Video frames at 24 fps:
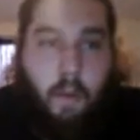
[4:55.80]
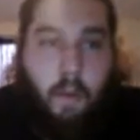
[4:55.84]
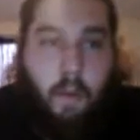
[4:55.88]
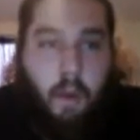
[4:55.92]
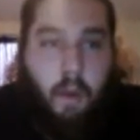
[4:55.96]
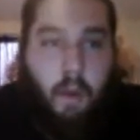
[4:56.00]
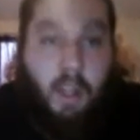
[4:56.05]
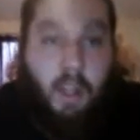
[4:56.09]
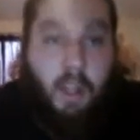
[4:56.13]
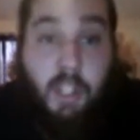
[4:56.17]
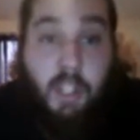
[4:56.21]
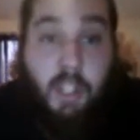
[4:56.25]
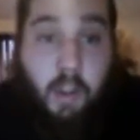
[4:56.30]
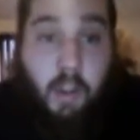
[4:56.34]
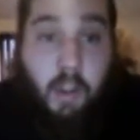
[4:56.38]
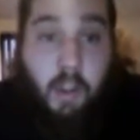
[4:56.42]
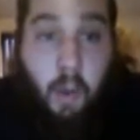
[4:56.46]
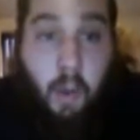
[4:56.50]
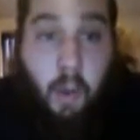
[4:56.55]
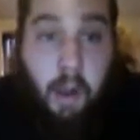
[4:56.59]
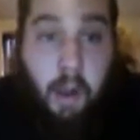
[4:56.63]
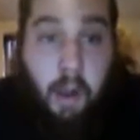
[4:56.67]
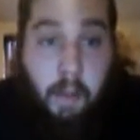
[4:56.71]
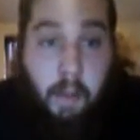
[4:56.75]
Just a quick
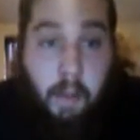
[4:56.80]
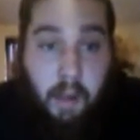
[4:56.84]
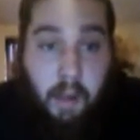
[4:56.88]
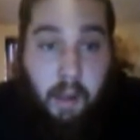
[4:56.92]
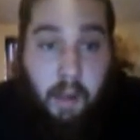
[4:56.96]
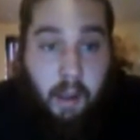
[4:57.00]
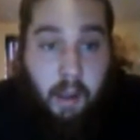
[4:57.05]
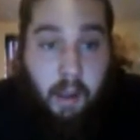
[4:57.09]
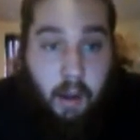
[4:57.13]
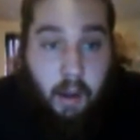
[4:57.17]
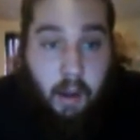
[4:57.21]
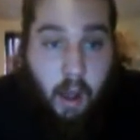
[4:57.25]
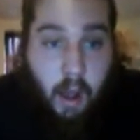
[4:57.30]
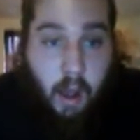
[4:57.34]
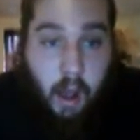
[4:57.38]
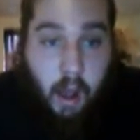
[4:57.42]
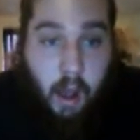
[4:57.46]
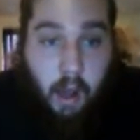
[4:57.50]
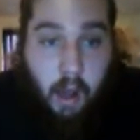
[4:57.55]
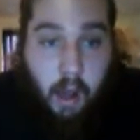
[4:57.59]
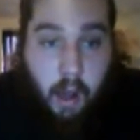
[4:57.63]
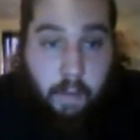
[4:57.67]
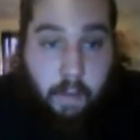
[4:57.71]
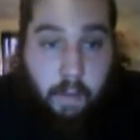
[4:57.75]
update.
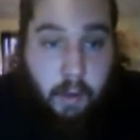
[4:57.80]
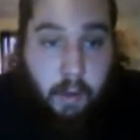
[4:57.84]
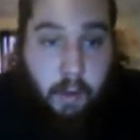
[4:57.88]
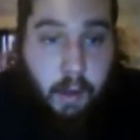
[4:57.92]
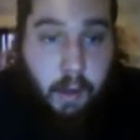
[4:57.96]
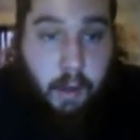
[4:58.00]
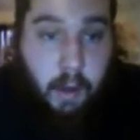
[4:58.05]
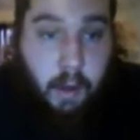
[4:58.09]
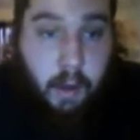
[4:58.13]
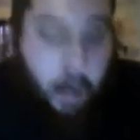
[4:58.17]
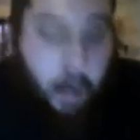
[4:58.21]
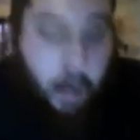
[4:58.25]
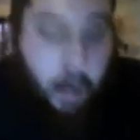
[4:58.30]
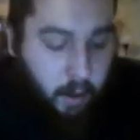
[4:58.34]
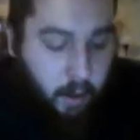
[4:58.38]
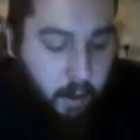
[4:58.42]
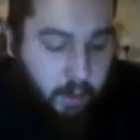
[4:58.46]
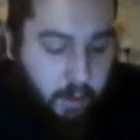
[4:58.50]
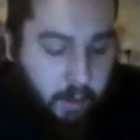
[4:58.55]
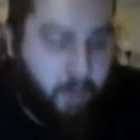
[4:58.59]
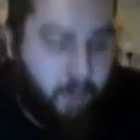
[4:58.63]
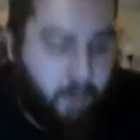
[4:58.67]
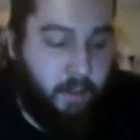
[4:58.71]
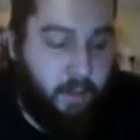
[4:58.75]
I've taking all the
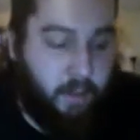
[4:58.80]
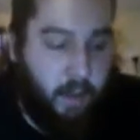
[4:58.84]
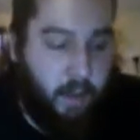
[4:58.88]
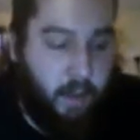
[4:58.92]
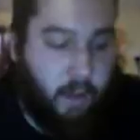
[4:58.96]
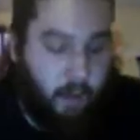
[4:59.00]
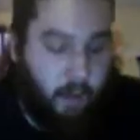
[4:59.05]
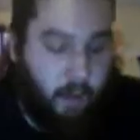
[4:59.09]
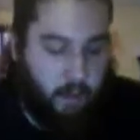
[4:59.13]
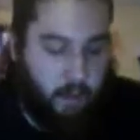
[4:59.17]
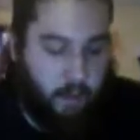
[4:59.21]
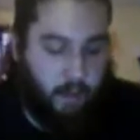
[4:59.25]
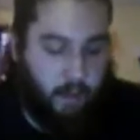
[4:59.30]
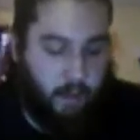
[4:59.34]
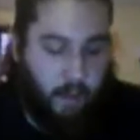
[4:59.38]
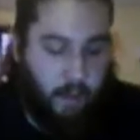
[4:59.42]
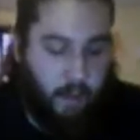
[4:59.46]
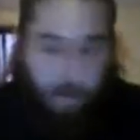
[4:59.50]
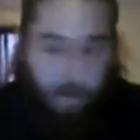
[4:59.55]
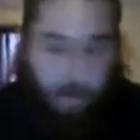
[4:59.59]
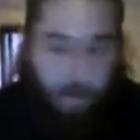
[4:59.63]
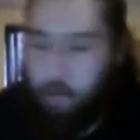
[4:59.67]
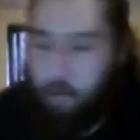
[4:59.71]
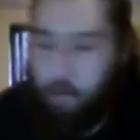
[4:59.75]
screws out of this, and they're one
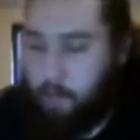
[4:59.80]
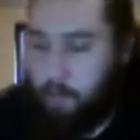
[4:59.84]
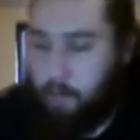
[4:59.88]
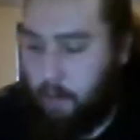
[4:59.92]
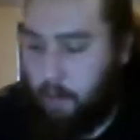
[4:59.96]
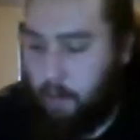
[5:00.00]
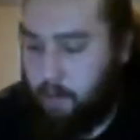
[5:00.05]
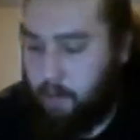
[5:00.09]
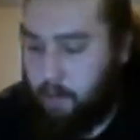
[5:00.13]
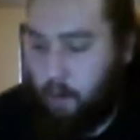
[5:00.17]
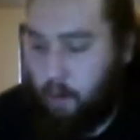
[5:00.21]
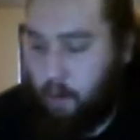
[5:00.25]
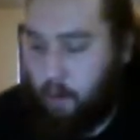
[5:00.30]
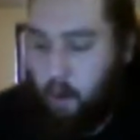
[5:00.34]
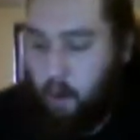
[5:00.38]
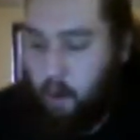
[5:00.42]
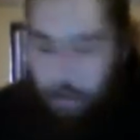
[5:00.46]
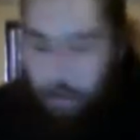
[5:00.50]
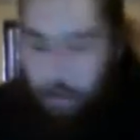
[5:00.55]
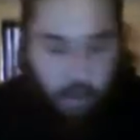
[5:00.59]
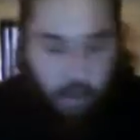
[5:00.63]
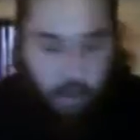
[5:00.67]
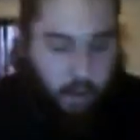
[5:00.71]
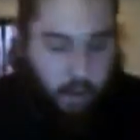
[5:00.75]
piece on
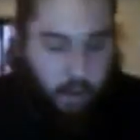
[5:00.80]
the